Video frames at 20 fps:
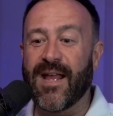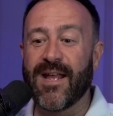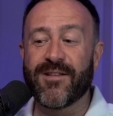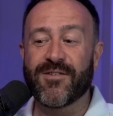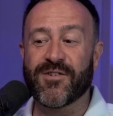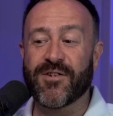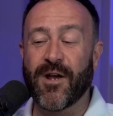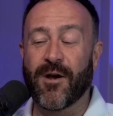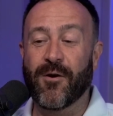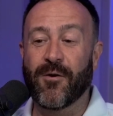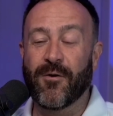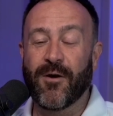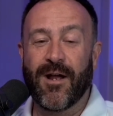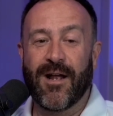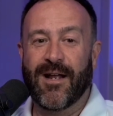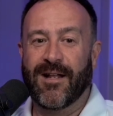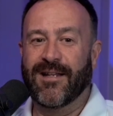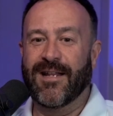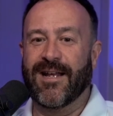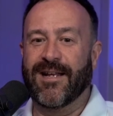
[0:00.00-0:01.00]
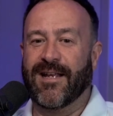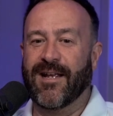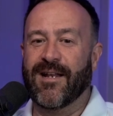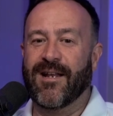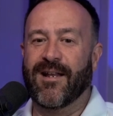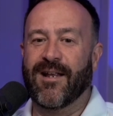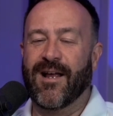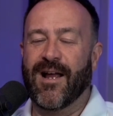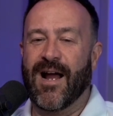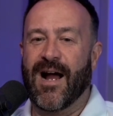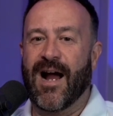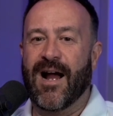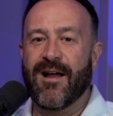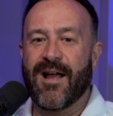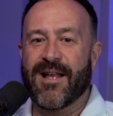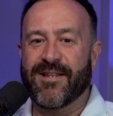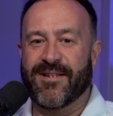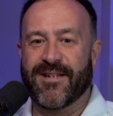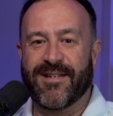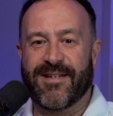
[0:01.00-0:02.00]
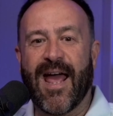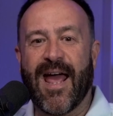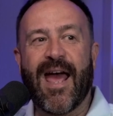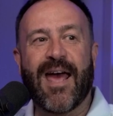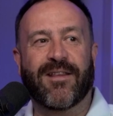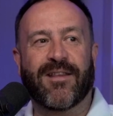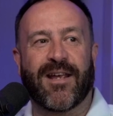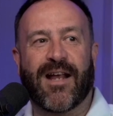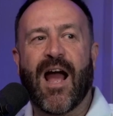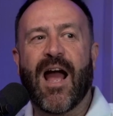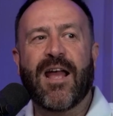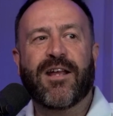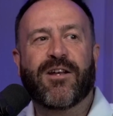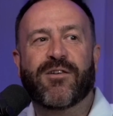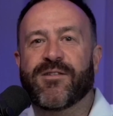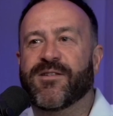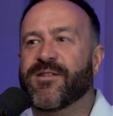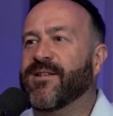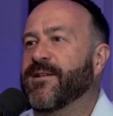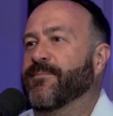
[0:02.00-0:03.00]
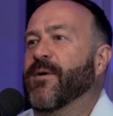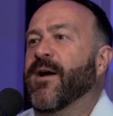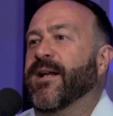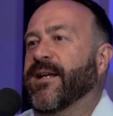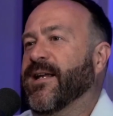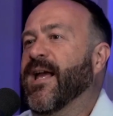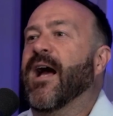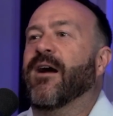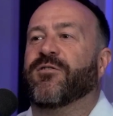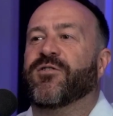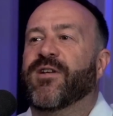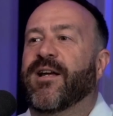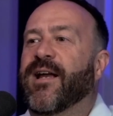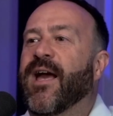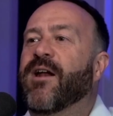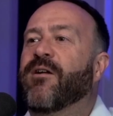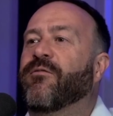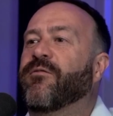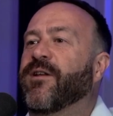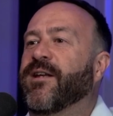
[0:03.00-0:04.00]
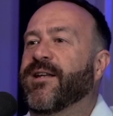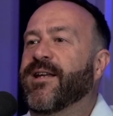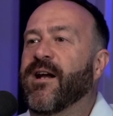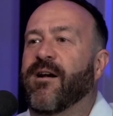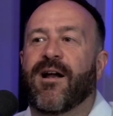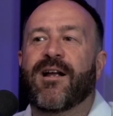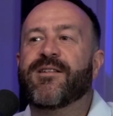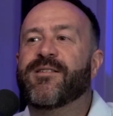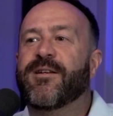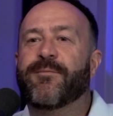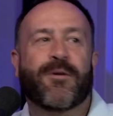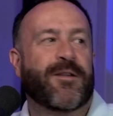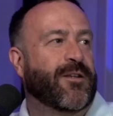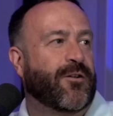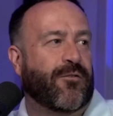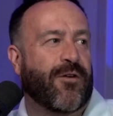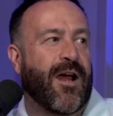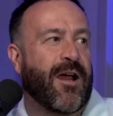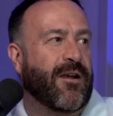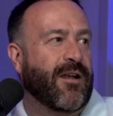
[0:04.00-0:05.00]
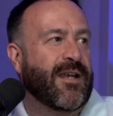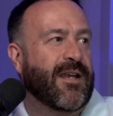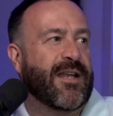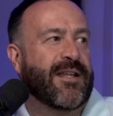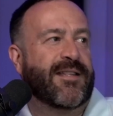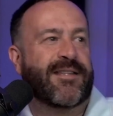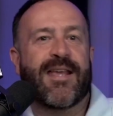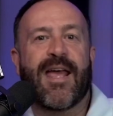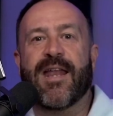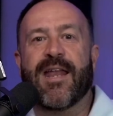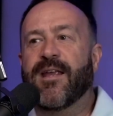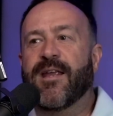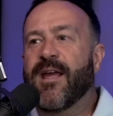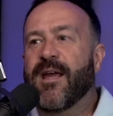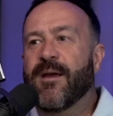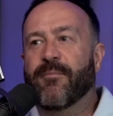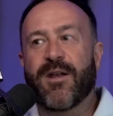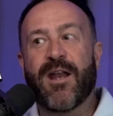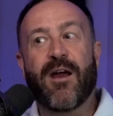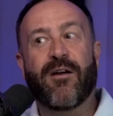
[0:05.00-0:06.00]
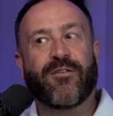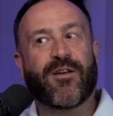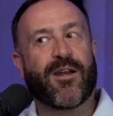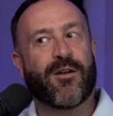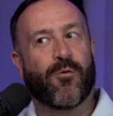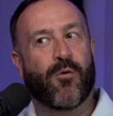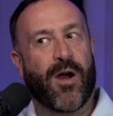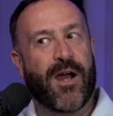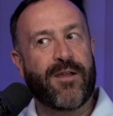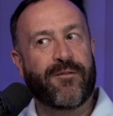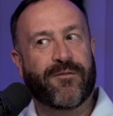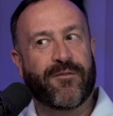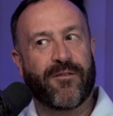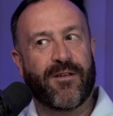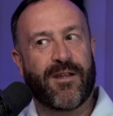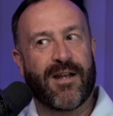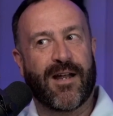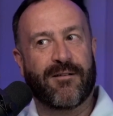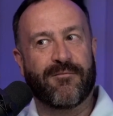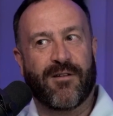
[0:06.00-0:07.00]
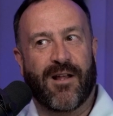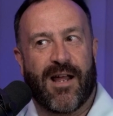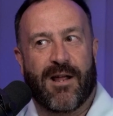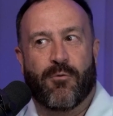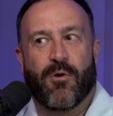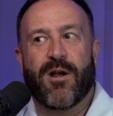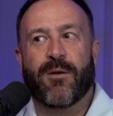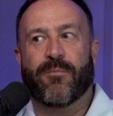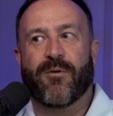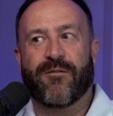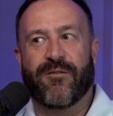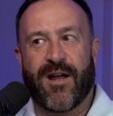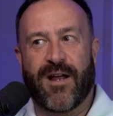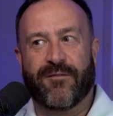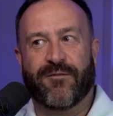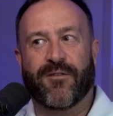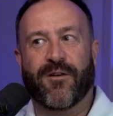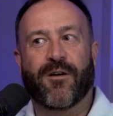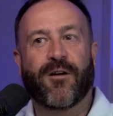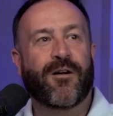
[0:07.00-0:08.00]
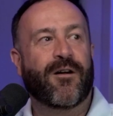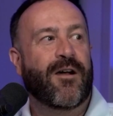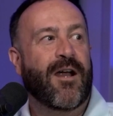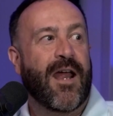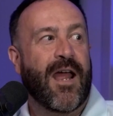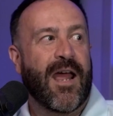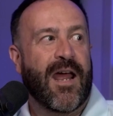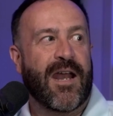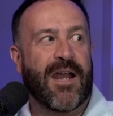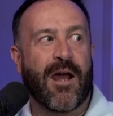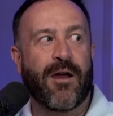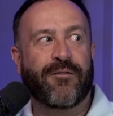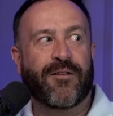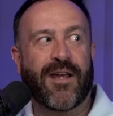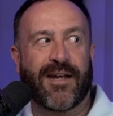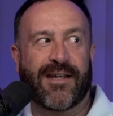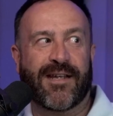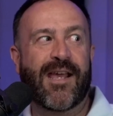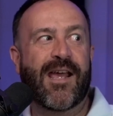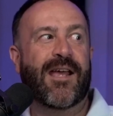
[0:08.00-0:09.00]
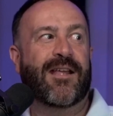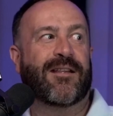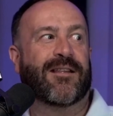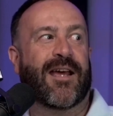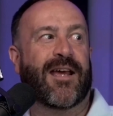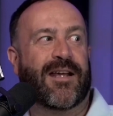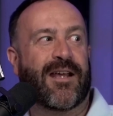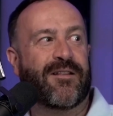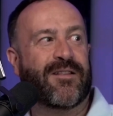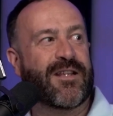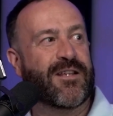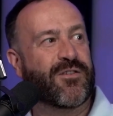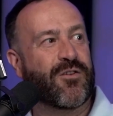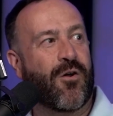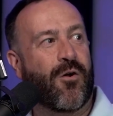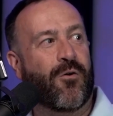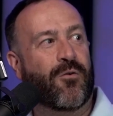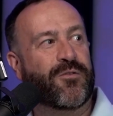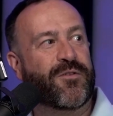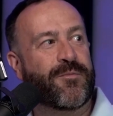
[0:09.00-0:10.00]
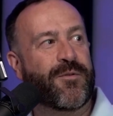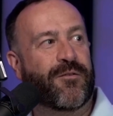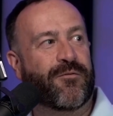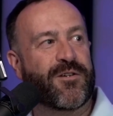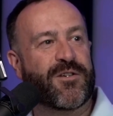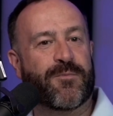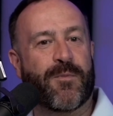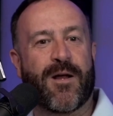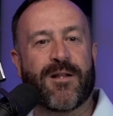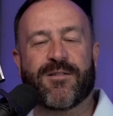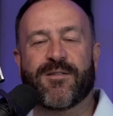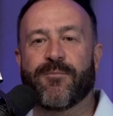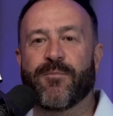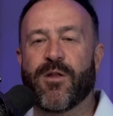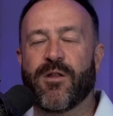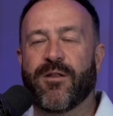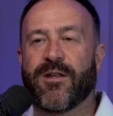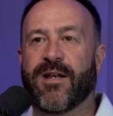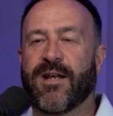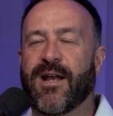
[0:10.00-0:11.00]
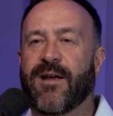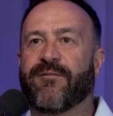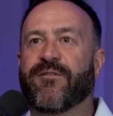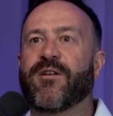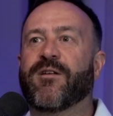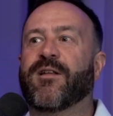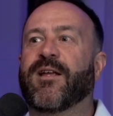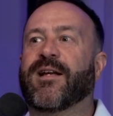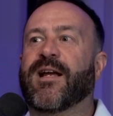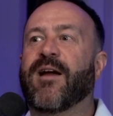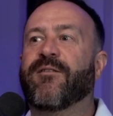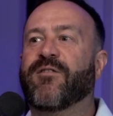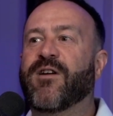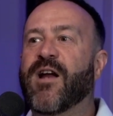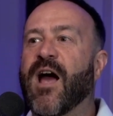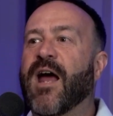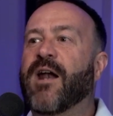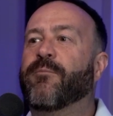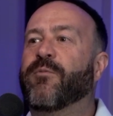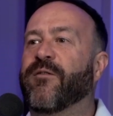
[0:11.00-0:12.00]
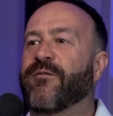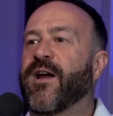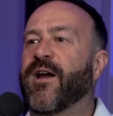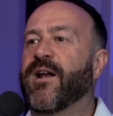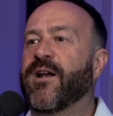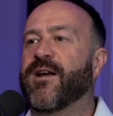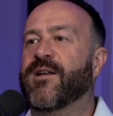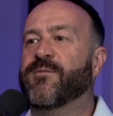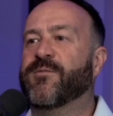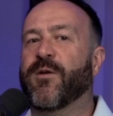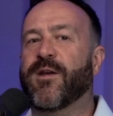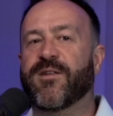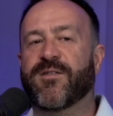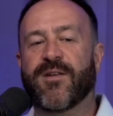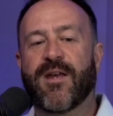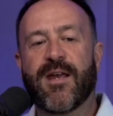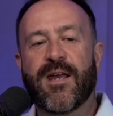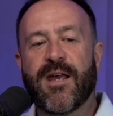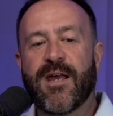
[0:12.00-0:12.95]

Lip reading: And so, as a dad, I could sleep on a couch. I don't really care. I can sleep on the ground in a tent. But now I've got a wife, and I want to provide for her. Now I've got a kid, this ultimate responsibility, and I feel like I've got to provide a nice place.